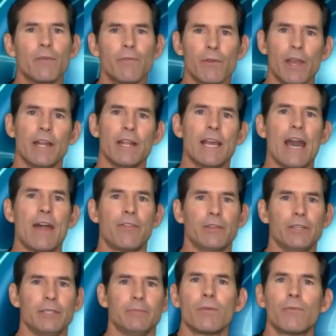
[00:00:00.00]
for any
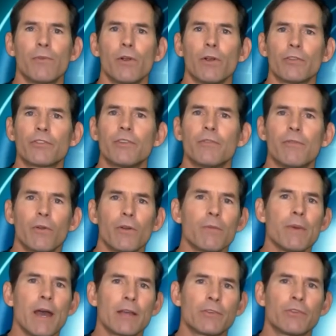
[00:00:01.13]
athlete. First,
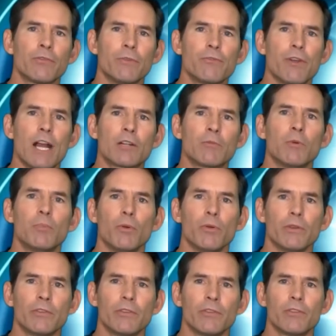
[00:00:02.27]
VertiMax's retractable pulley
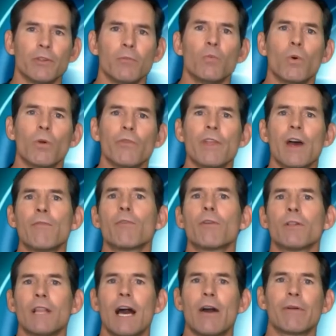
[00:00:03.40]
system will never
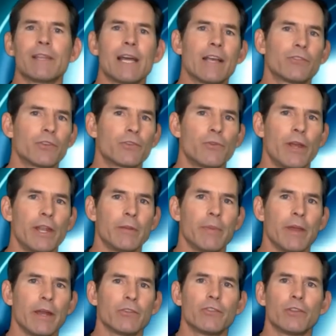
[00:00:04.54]
allow elastic training
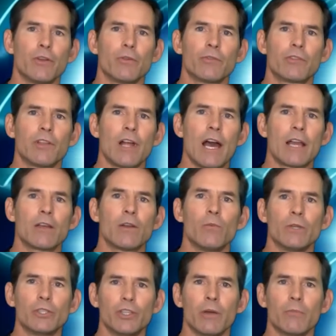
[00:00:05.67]
bands to go slack
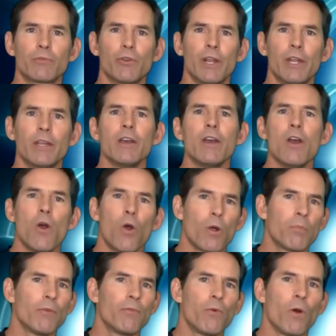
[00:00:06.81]
when jump training or
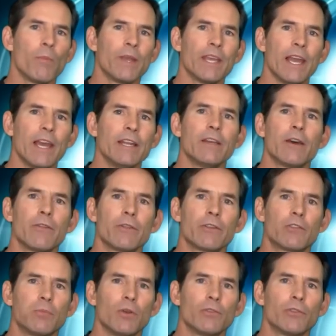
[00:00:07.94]
performing any other
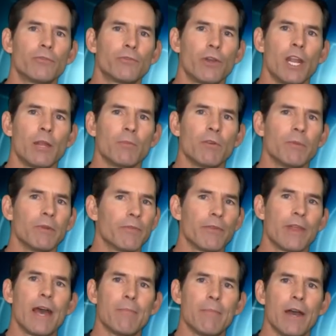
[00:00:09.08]
explosive training movement for
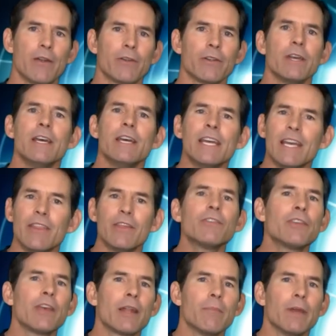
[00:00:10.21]
that matter. In this
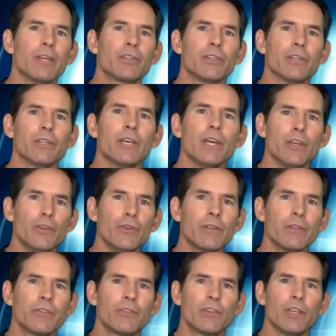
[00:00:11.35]
animation, you
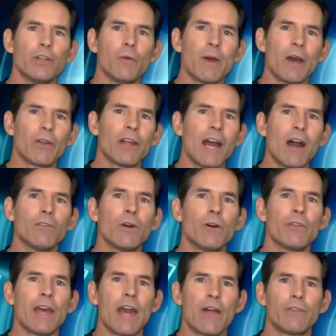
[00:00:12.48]
can see no matter how low the
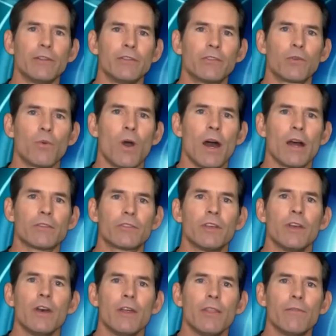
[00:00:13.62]
athlete squats,
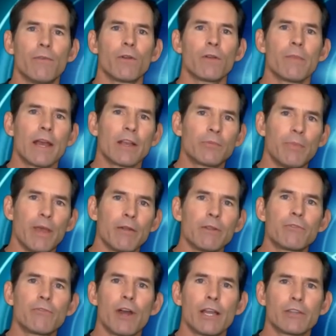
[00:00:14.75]
the VertiMax band
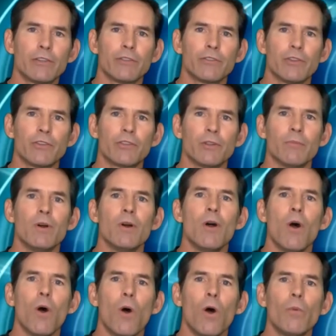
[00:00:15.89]
retraction system
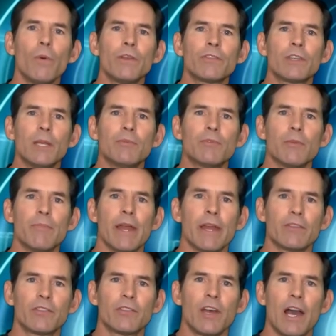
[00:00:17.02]
always keeps the
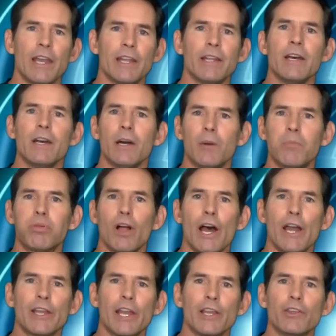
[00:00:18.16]
bands tight,
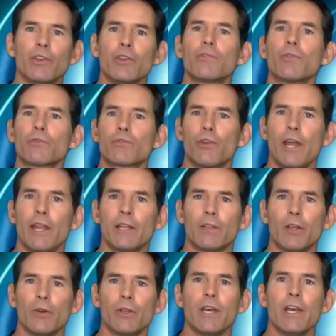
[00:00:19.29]
applying a useful training
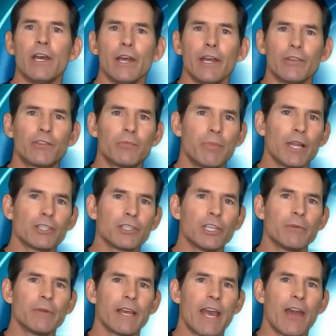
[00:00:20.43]
load, especially
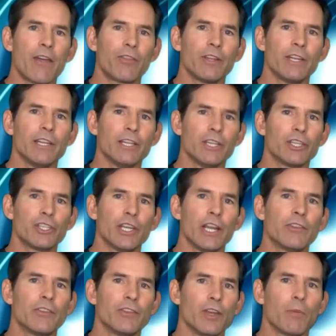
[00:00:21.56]
when the athlete
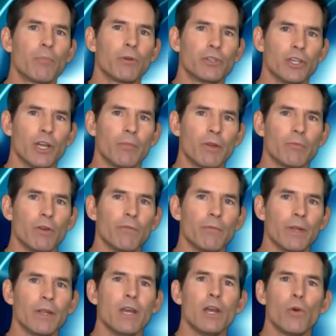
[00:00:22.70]
initiates the upward jumping
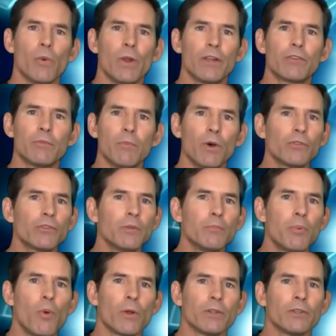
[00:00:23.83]
movement when it's most
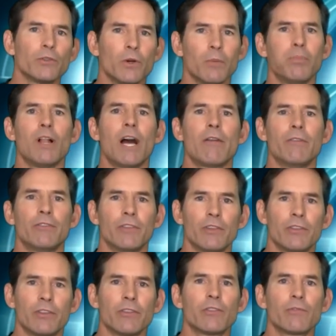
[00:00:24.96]
important to apply
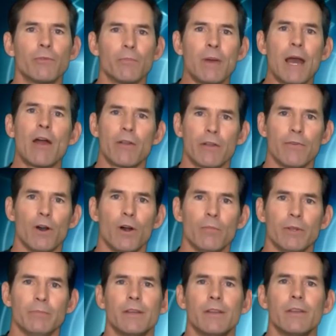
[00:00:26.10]
resistance for power
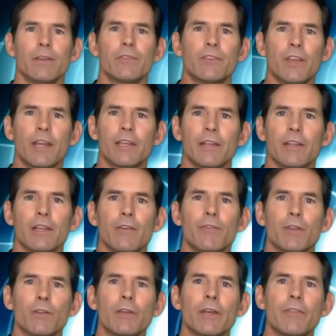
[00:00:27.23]
development. Second, if you
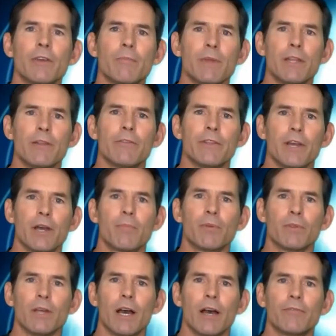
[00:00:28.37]
look at the meter in the upper
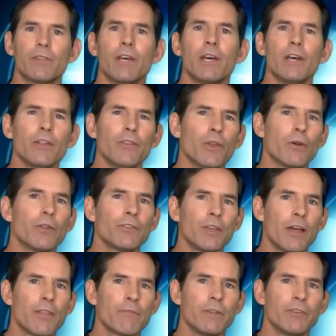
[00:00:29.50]
left, notice how
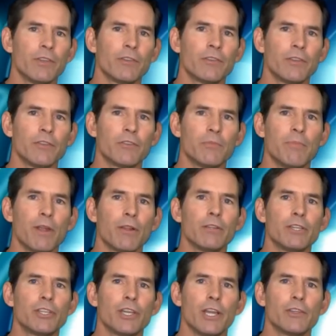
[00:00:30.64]
the resistance barely
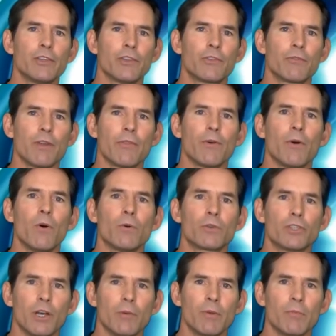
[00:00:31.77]
changes throughout the whole
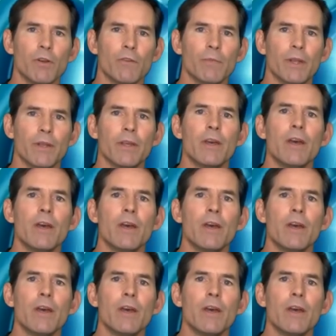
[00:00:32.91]
jumping movement.